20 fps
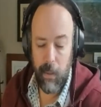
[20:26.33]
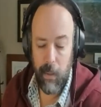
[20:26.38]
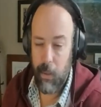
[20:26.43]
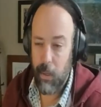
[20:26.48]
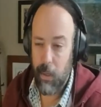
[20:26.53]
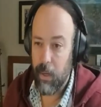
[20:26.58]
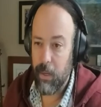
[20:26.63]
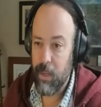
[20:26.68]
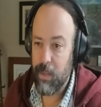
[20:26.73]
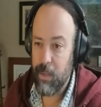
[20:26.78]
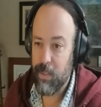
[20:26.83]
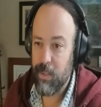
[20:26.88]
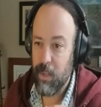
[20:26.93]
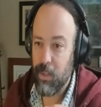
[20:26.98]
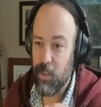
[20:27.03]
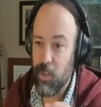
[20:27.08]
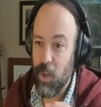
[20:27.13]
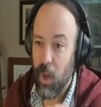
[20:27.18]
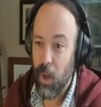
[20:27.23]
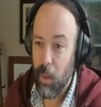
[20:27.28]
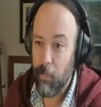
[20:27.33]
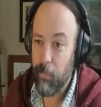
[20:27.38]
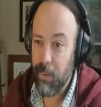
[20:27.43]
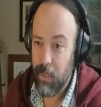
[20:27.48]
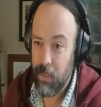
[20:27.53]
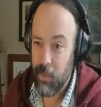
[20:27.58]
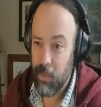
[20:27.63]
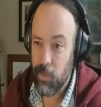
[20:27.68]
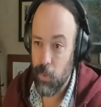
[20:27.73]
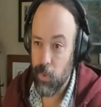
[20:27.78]
I guess, like, topic
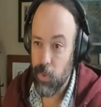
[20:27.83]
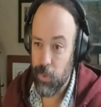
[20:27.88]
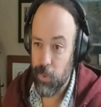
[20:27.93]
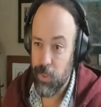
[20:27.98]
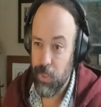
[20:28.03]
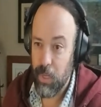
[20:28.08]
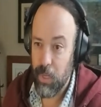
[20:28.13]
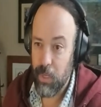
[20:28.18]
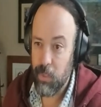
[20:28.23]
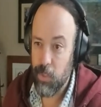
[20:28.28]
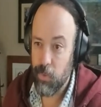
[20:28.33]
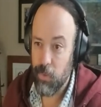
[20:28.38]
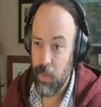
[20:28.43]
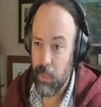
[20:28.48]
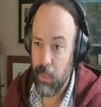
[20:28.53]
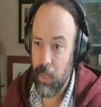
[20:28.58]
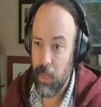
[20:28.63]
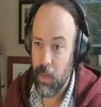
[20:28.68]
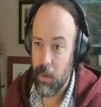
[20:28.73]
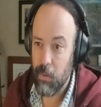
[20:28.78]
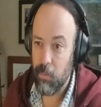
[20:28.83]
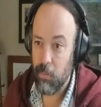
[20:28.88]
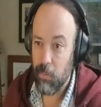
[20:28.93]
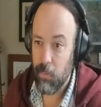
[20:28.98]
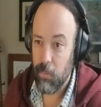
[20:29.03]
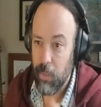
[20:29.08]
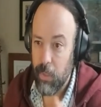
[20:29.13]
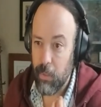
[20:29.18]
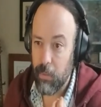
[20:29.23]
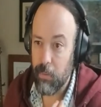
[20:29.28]
in social science right now,
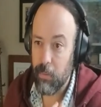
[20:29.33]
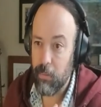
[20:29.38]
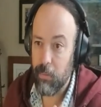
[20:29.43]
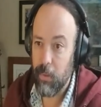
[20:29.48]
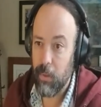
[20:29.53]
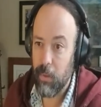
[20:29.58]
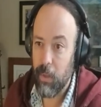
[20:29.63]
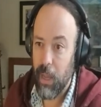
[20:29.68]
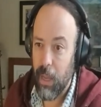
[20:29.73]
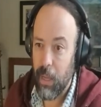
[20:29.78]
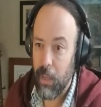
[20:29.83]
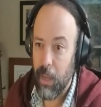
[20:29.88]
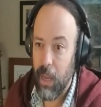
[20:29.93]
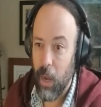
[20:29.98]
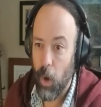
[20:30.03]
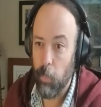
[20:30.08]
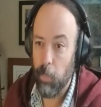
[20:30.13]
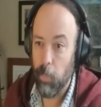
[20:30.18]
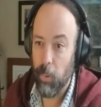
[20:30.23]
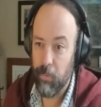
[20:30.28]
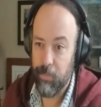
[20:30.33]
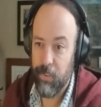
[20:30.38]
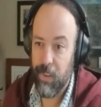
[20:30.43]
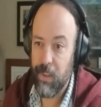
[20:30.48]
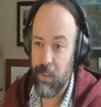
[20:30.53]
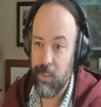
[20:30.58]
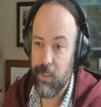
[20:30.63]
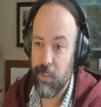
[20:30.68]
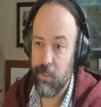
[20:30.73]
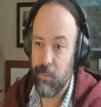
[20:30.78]
like how
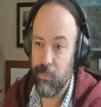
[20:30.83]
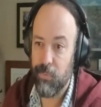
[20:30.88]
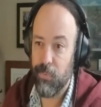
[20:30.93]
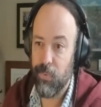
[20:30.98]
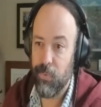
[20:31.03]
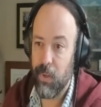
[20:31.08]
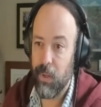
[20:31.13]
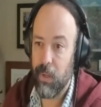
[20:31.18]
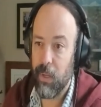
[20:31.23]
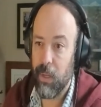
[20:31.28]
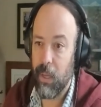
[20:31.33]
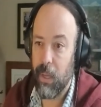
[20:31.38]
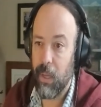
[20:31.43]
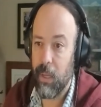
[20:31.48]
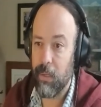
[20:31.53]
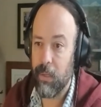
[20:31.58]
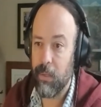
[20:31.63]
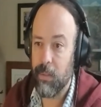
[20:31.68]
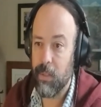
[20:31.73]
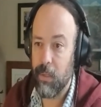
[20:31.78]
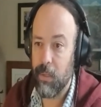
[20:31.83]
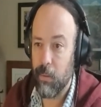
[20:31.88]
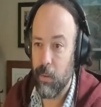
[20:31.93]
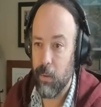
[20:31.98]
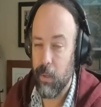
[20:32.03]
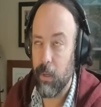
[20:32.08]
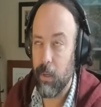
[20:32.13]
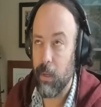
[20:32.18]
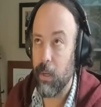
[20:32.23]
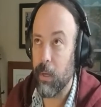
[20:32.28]
pervasive and
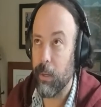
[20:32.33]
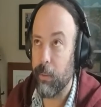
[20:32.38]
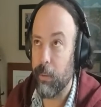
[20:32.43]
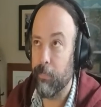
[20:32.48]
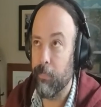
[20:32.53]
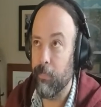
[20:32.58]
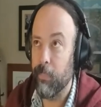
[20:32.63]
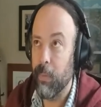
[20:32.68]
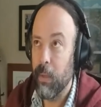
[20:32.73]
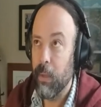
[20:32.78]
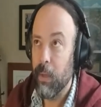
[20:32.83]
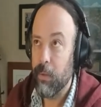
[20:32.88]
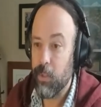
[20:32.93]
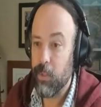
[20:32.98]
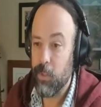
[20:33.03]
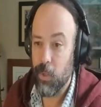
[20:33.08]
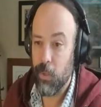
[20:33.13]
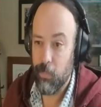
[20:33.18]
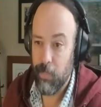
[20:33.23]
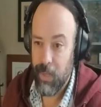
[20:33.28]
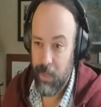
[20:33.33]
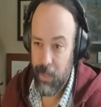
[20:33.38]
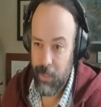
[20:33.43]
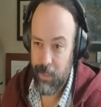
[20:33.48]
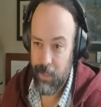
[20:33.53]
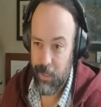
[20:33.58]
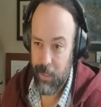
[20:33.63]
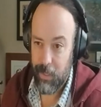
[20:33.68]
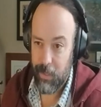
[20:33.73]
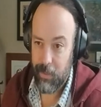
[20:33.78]

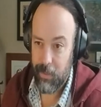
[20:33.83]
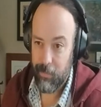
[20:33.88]
deterministic